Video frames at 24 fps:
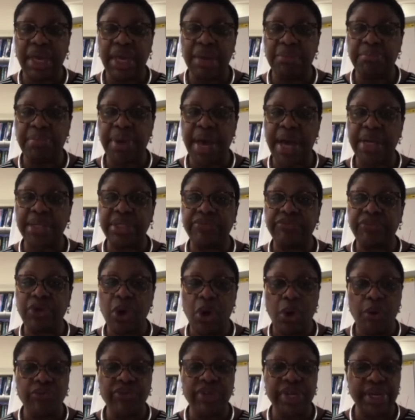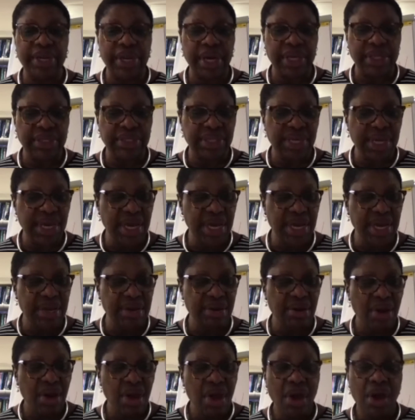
impact of COVID-19